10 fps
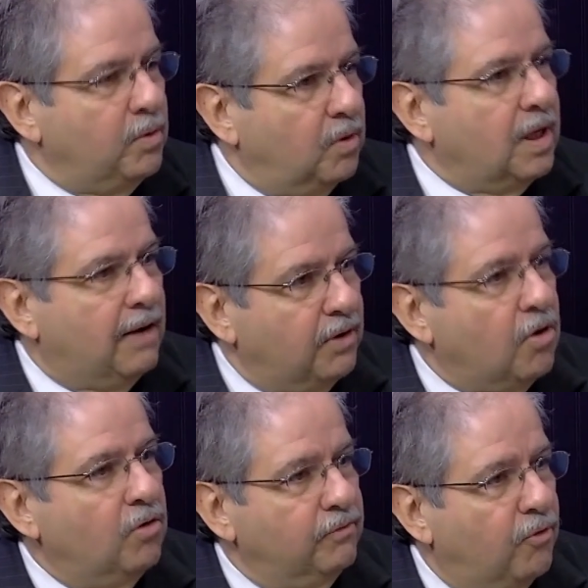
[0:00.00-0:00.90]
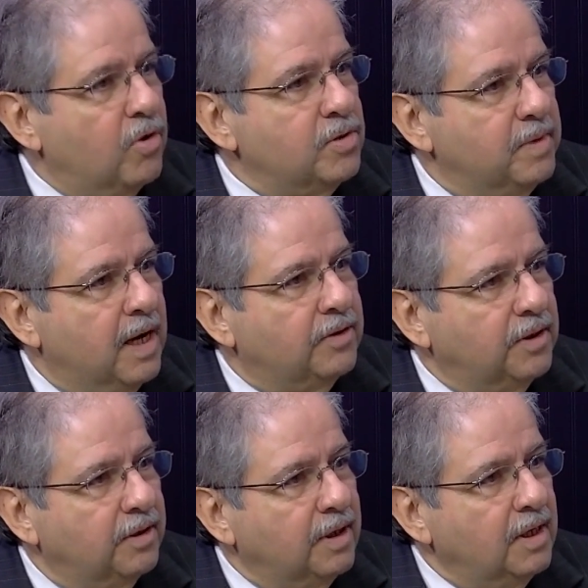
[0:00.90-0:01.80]
have a code enforcement out
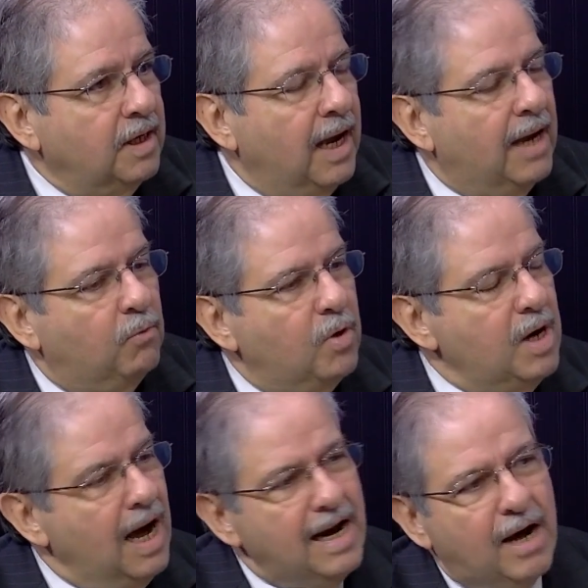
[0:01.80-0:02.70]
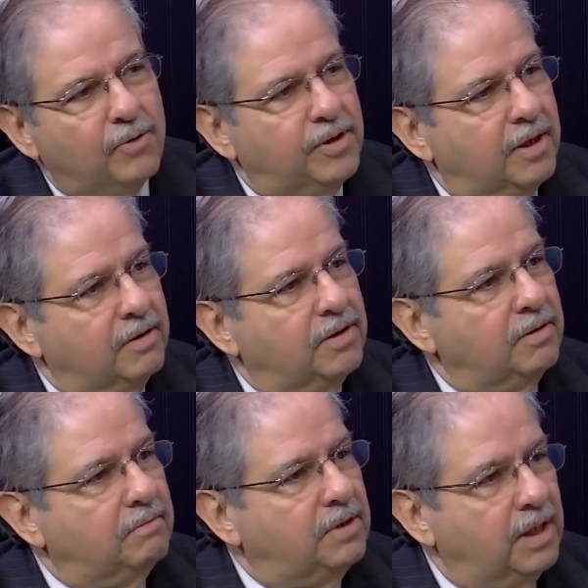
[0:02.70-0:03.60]
there. And we're not out there to
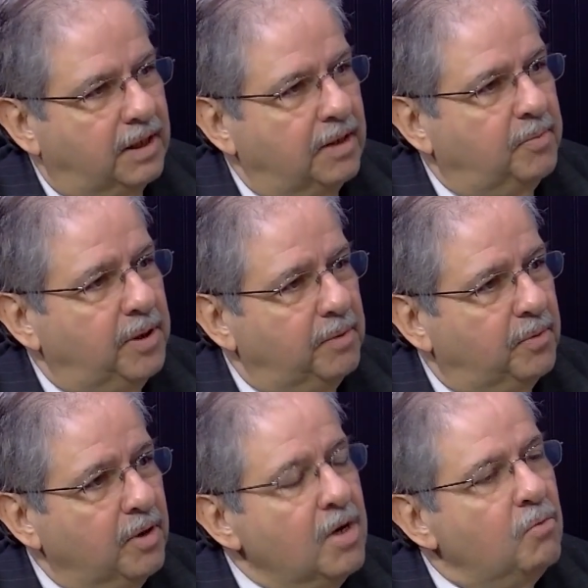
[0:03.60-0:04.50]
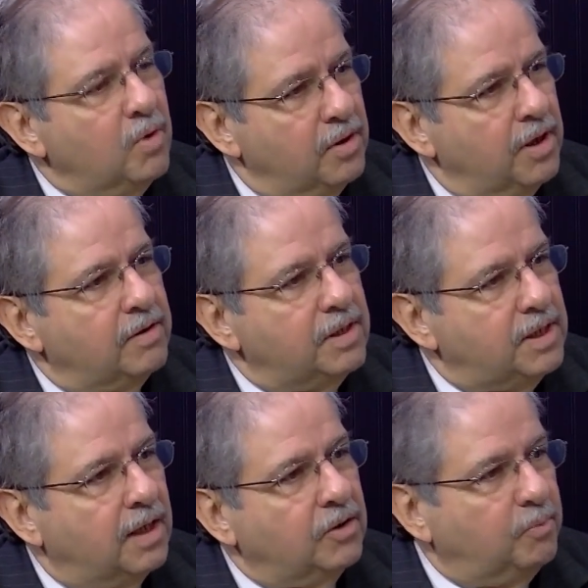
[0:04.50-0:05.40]
ticket people. We're there to
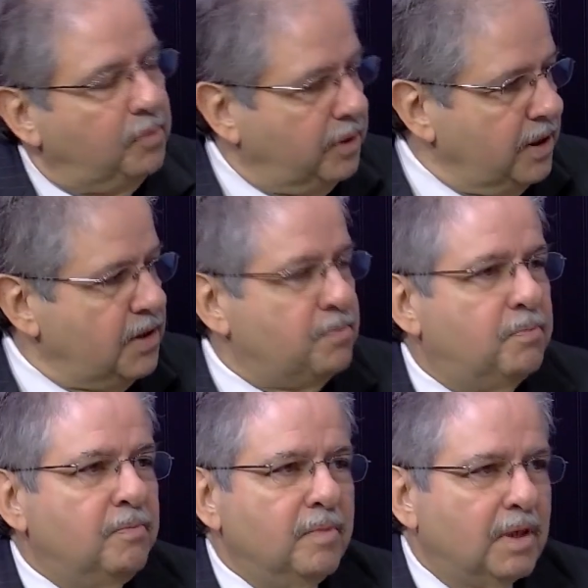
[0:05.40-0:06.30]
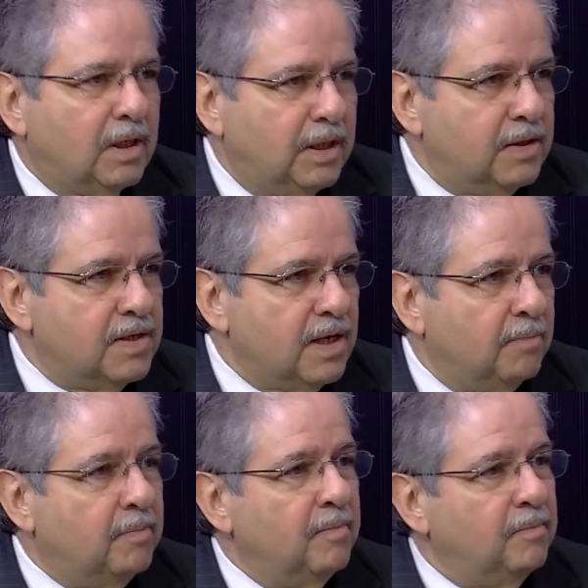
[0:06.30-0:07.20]
tell you, please clean this up.
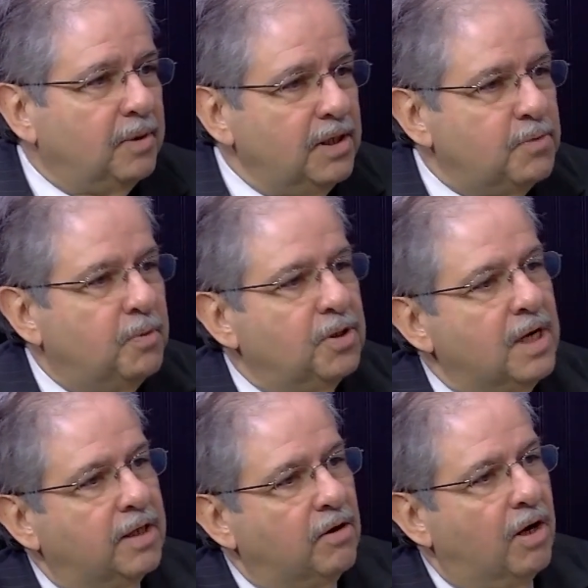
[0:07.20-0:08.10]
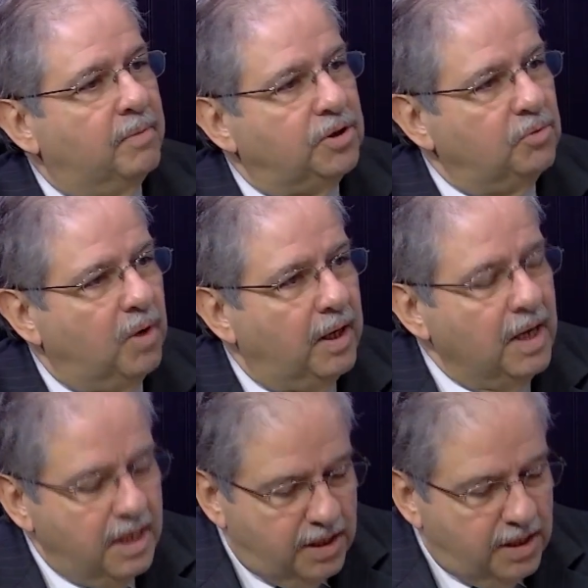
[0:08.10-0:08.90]
Please put that garbage away. It's a